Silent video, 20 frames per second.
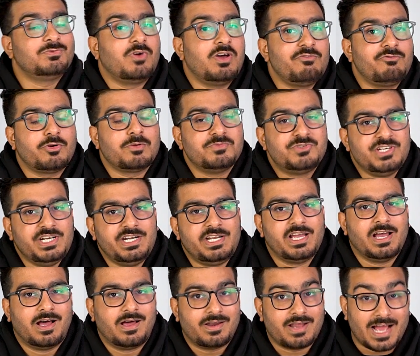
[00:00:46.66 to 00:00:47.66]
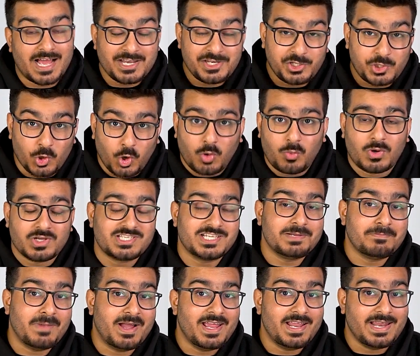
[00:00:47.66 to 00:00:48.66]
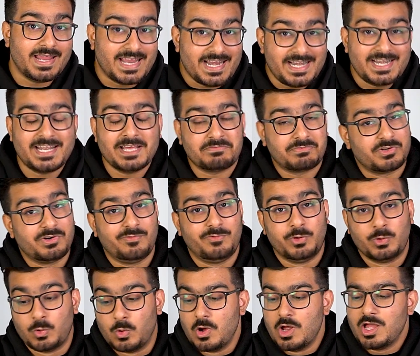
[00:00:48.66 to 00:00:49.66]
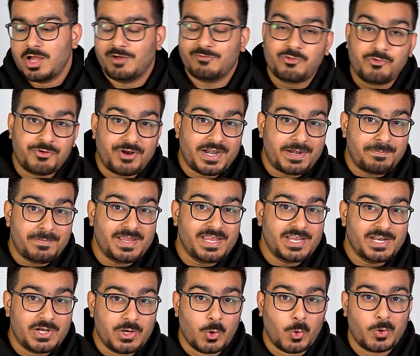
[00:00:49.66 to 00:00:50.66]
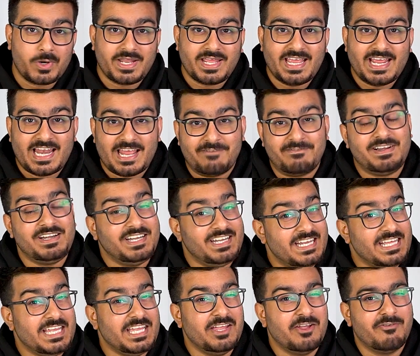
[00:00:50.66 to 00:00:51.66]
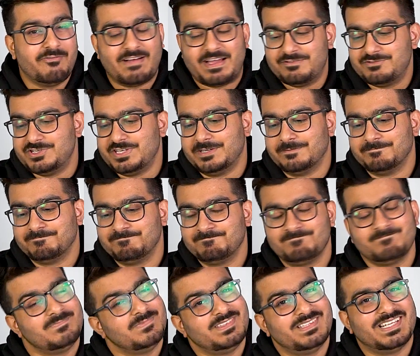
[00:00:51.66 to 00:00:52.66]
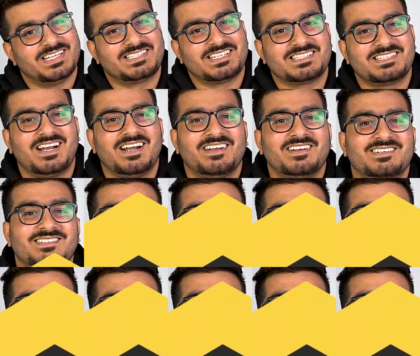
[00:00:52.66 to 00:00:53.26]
one from GTR and you're watching my in-depth review of the Redmi Note 11T 5G. Let's get started.